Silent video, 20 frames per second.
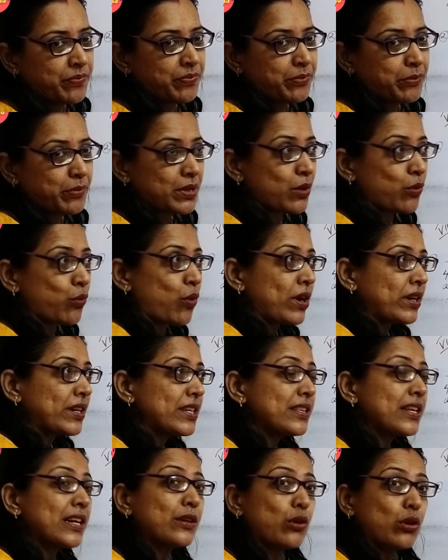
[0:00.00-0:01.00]
So what is the
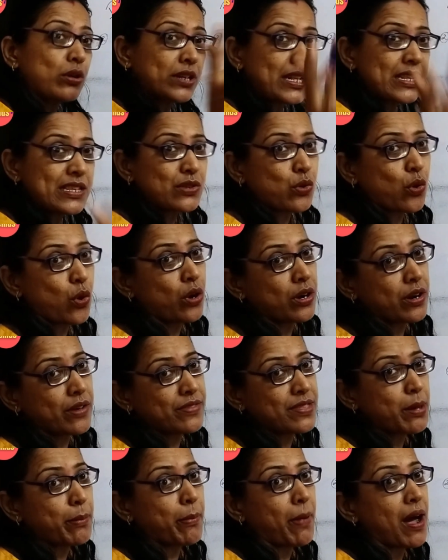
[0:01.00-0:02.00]
total score of the
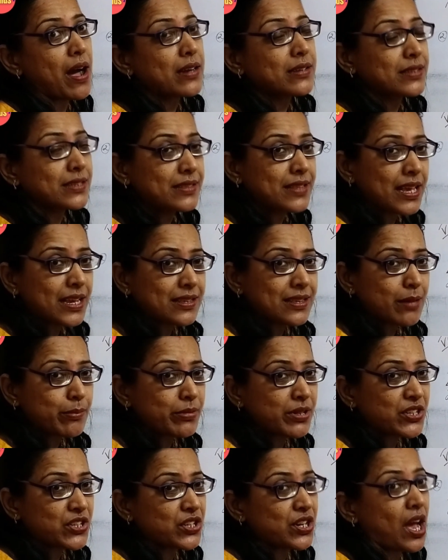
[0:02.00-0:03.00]
marks in the
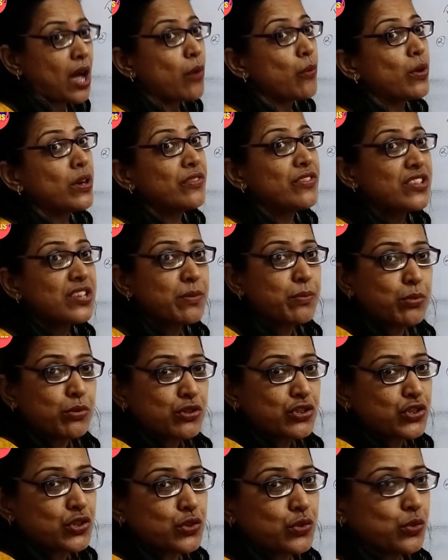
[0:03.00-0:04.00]
examination? How are we supposed to
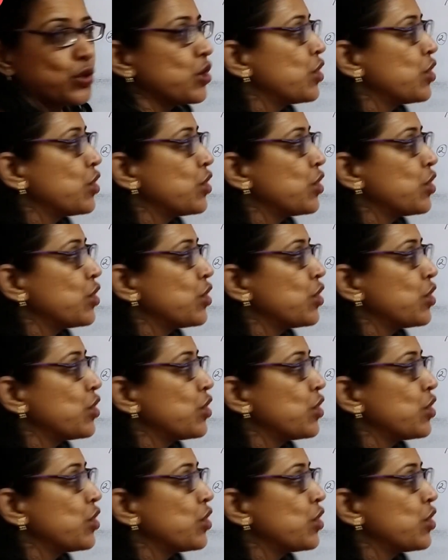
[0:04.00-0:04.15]
do?